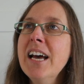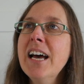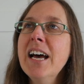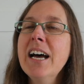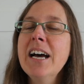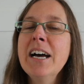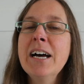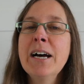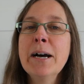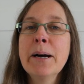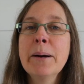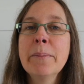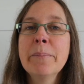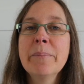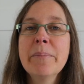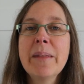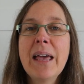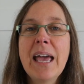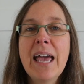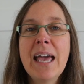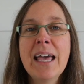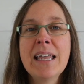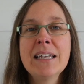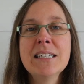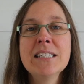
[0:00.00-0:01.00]

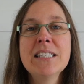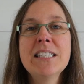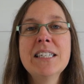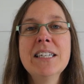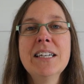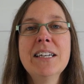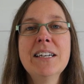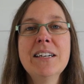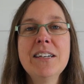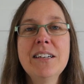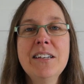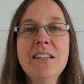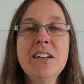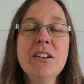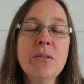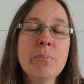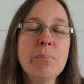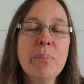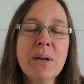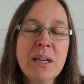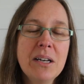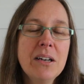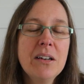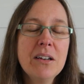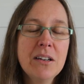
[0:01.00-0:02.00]

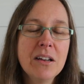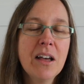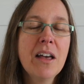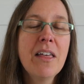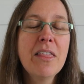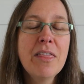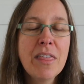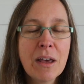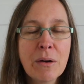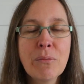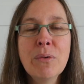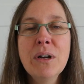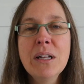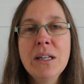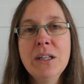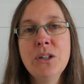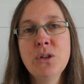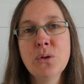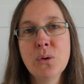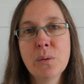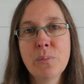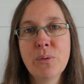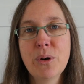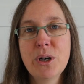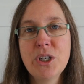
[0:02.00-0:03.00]
But they really
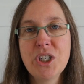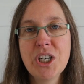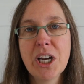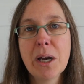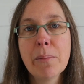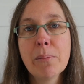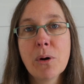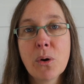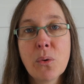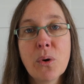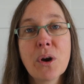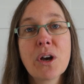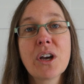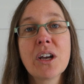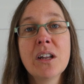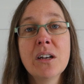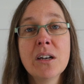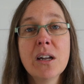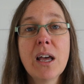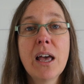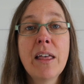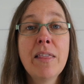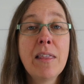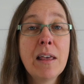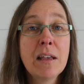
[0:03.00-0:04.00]
do appreciate my work,
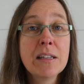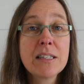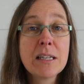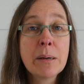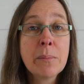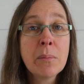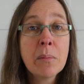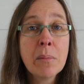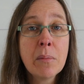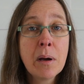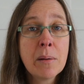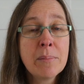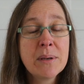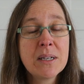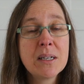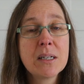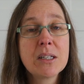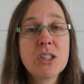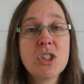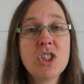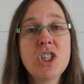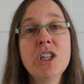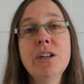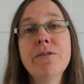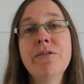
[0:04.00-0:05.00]
and they're some of my
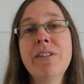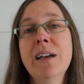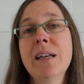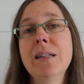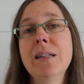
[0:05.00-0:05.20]
biggest cheer